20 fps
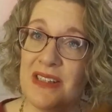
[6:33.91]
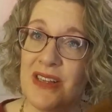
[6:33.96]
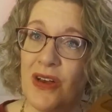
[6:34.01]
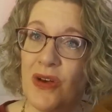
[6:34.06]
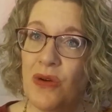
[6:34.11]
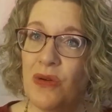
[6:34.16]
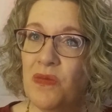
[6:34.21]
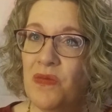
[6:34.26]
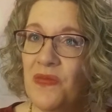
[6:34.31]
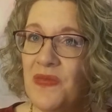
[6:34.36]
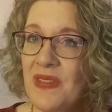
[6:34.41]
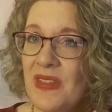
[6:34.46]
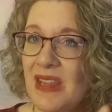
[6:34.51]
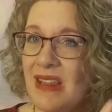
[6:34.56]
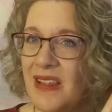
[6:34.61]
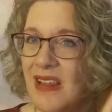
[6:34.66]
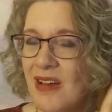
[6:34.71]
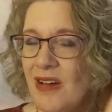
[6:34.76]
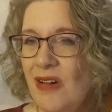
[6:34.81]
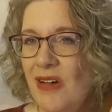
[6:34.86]
So,
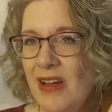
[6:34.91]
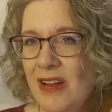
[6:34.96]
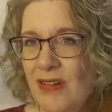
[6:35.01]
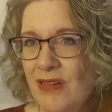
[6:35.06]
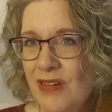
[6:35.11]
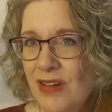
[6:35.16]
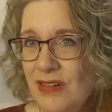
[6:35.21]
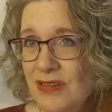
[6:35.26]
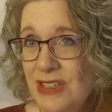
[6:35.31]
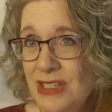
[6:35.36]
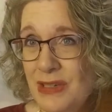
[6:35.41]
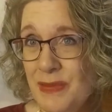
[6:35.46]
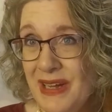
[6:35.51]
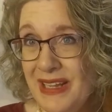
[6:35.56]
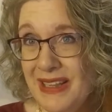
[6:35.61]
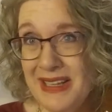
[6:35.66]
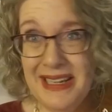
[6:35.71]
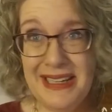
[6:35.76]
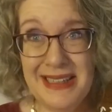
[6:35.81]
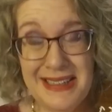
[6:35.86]
oh, I don't know. She
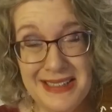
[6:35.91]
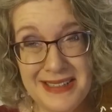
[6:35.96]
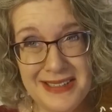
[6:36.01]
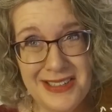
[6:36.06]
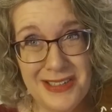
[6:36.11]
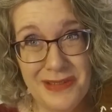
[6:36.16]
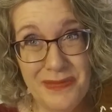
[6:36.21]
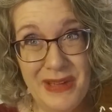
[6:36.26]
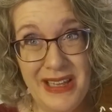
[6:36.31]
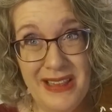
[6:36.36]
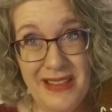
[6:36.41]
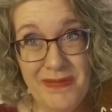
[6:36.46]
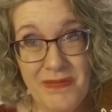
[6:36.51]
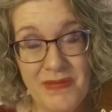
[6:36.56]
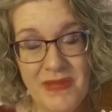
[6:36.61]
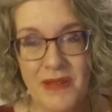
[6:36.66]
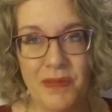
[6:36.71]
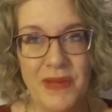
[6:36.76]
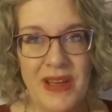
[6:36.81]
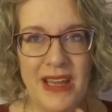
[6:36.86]
might like this. She may
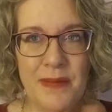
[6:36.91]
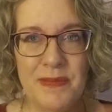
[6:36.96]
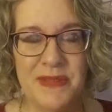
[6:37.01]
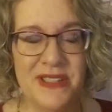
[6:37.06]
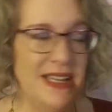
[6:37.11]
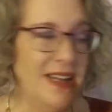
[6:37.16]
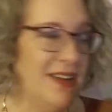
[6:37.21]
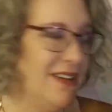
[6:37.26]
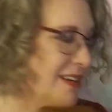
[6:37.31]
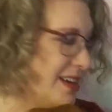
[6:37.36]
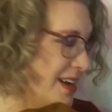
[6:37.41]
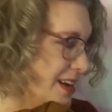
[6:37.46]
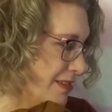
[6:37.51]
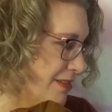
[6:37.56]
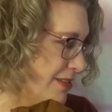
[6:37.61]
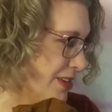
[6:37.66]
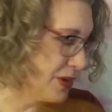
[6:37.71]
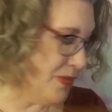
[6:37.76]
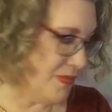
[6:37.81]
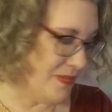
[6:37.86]
it may upset her. I
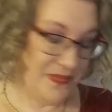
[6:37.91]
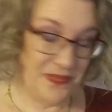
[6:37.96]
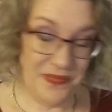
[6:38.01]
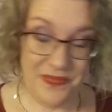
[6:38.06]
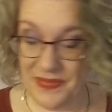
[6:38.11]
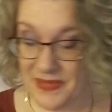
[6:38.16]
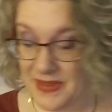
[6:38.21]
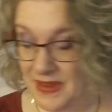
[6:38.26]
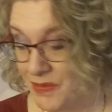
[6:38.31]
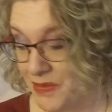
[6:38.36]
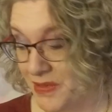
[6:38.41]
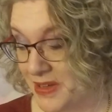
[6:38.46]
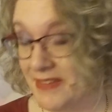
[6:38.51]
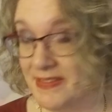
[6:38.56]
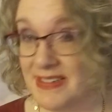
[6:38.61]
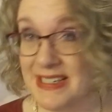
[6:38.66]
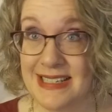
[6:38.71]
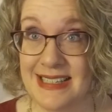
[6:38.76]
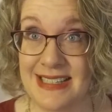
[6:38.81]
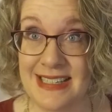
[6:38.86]
don't know. We'll
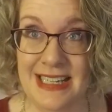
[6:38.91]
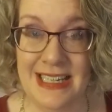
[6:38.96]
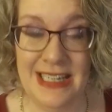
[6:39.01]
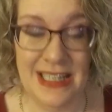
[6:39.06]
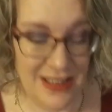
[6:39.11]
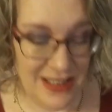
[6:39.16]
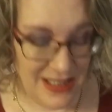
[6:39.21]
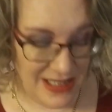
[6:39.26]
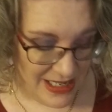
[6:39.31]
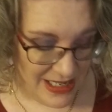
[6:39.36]
have to see.